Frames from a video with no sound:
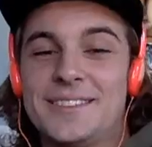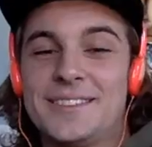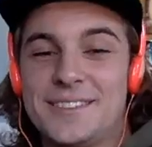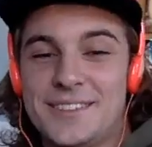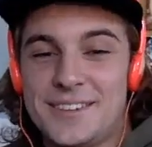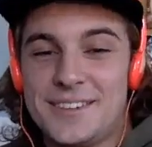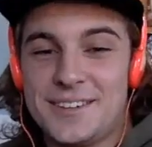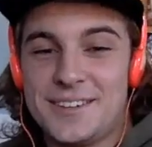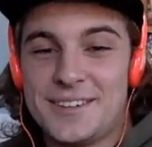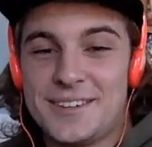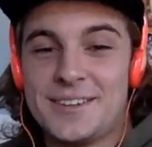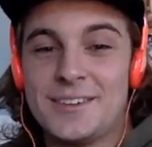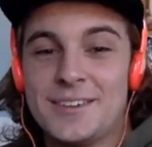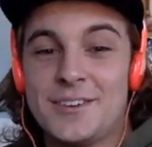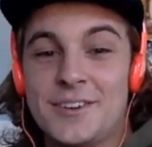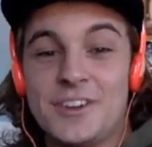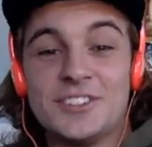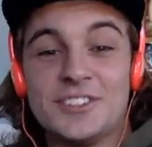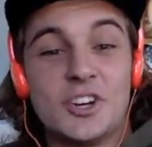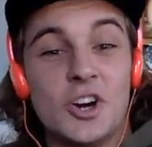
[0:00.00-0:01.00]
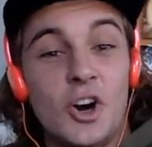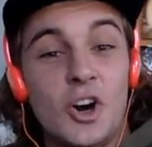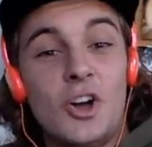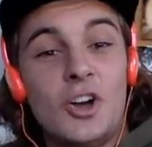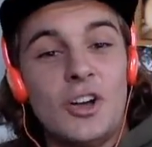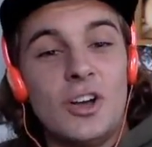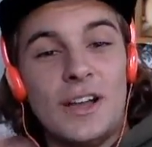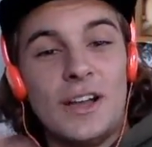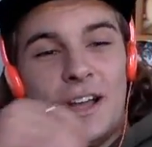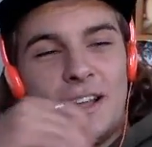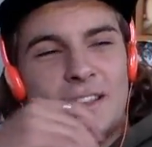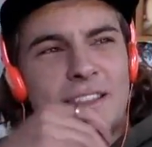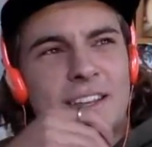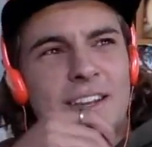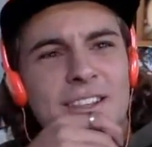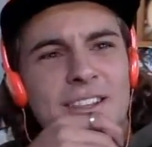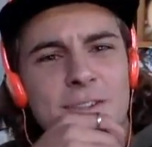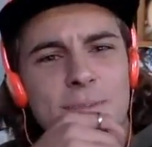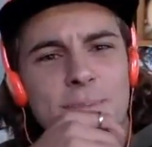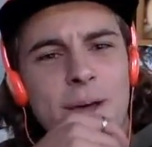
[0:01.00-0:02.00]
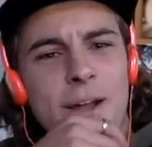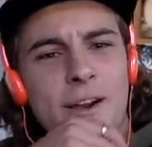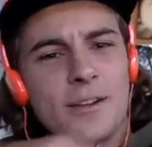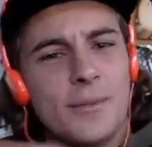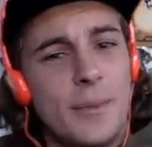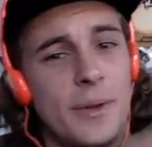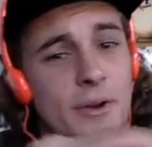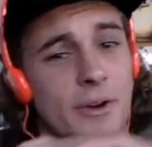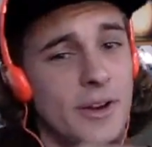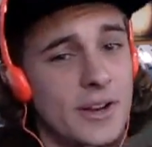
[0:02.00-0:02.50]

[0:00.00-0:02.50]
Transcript: sick. Chris Cole, I think it's his Battle Commander.